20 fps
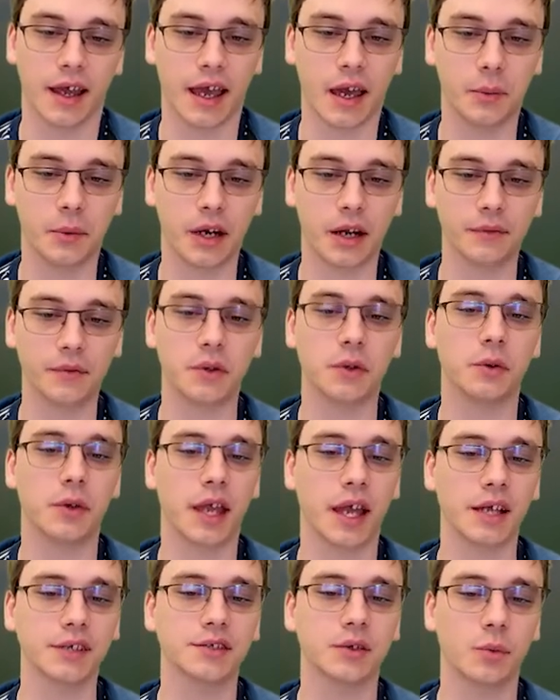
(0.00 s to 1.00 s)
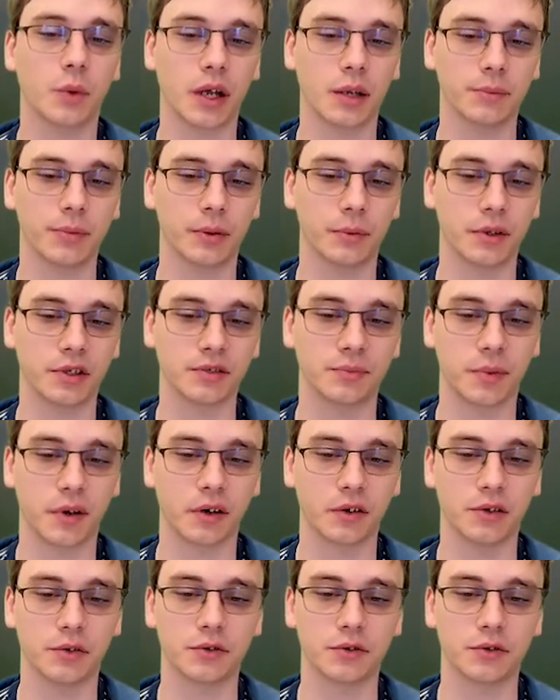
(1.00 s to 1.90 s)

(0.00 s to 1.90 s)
And whenever you cast a white permanent spell,